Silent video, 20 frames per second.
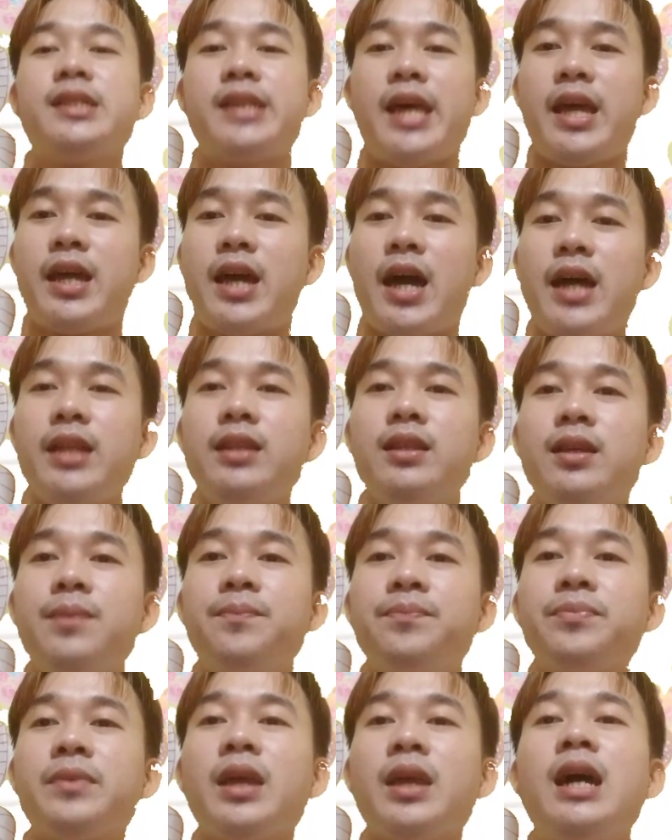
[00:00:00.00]
Second,
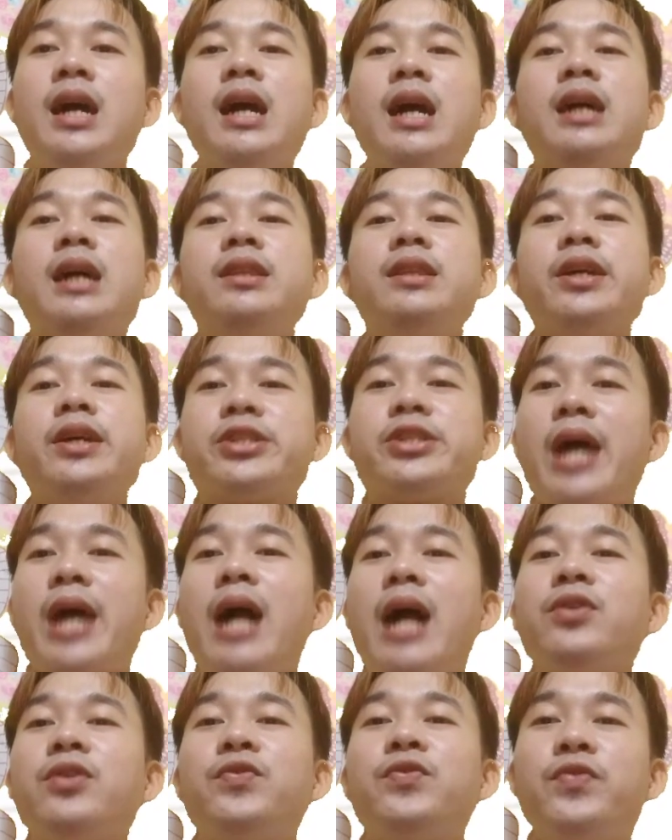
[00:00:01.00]
the
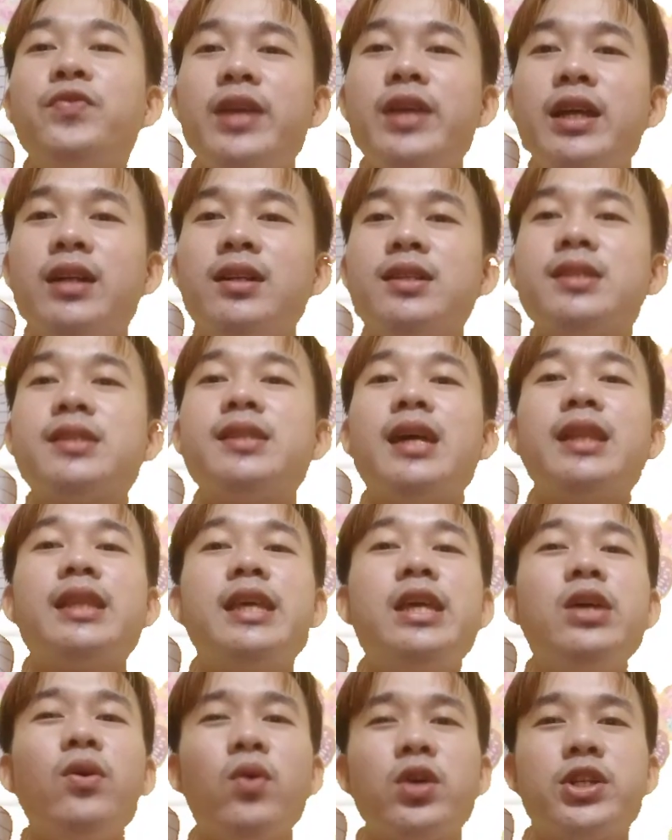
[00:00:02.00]
child feels
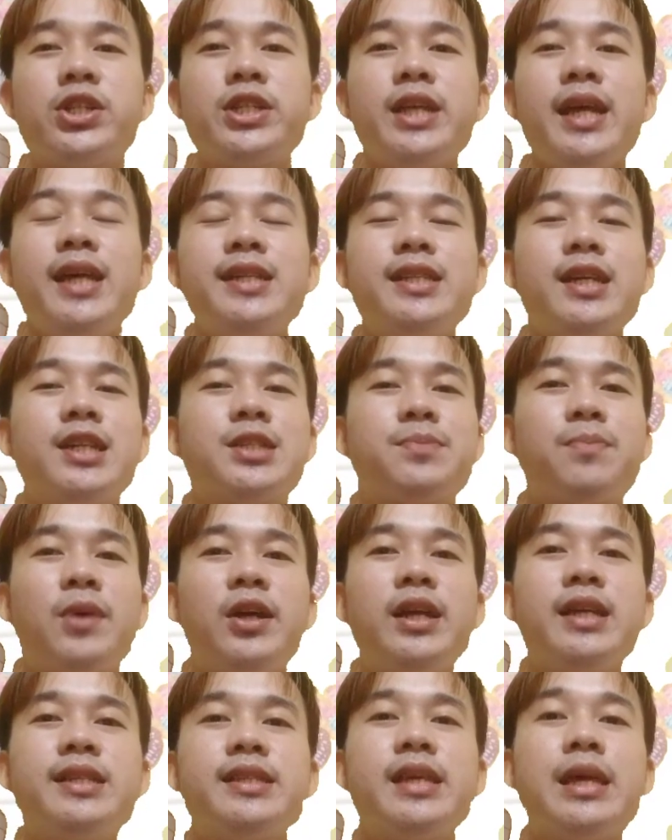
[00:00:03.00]
that he or she is
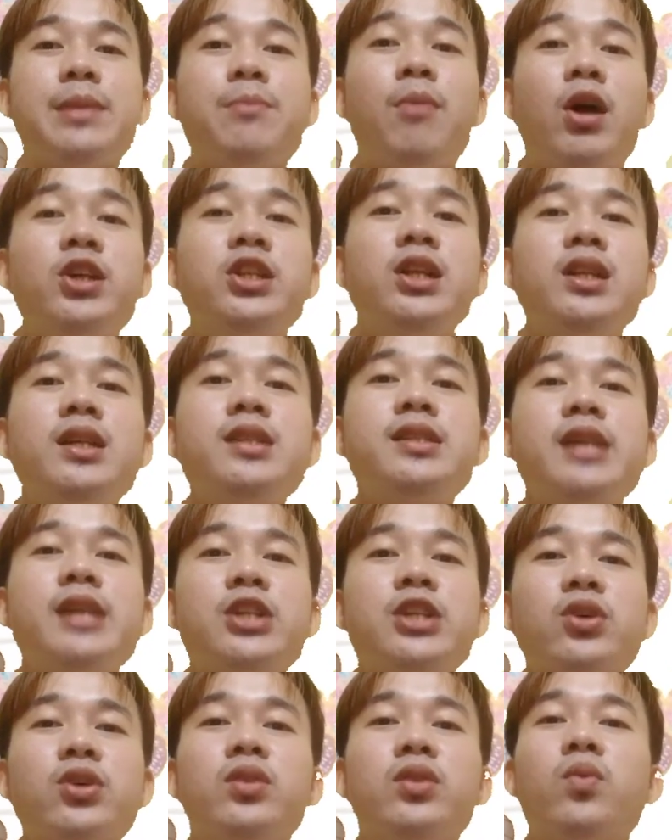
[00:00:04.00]
experiencing
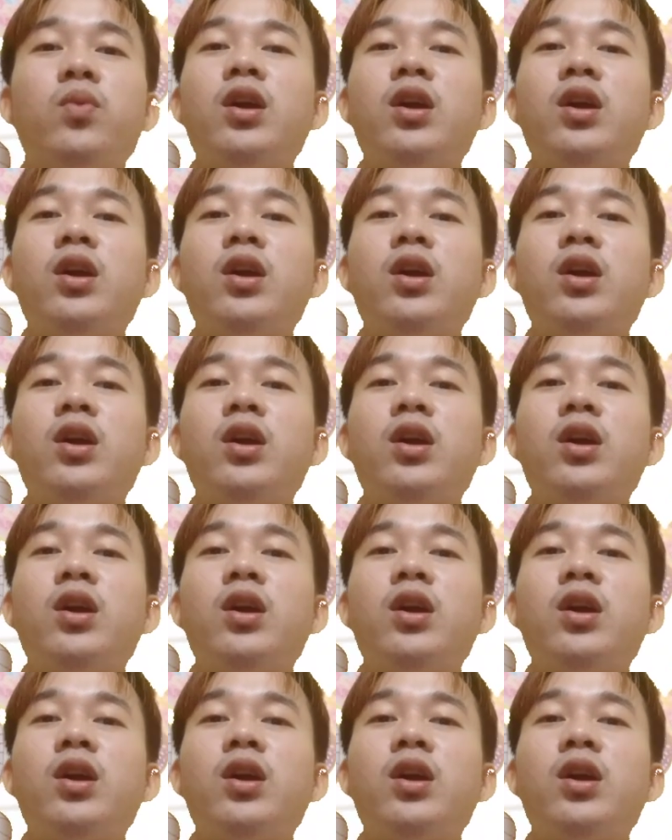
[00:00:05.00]
marginalization,